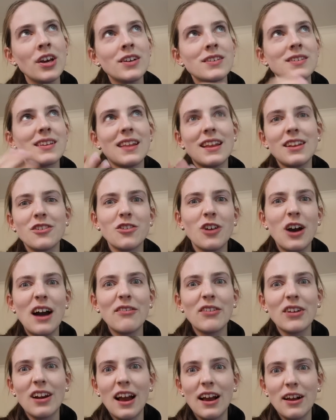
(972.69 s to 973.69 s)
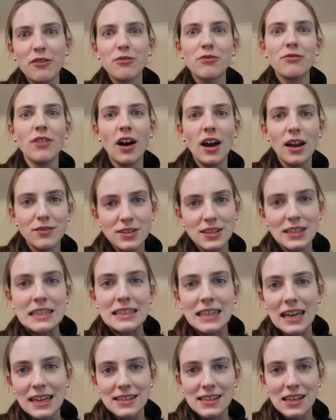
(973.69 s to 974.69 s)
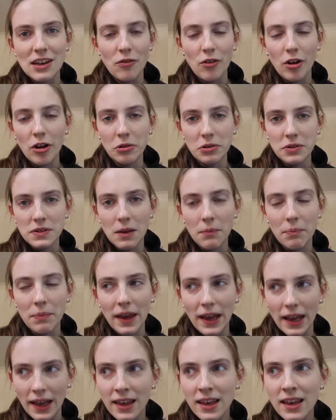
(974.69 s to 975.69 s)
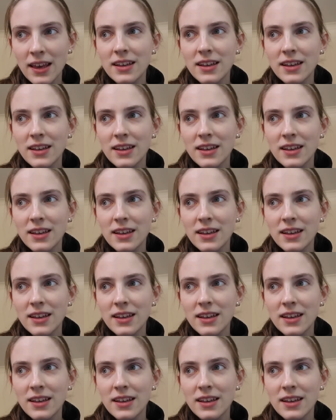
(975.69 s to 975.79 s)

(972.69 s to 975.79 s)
So then you're having like 5 sea days in a row or something.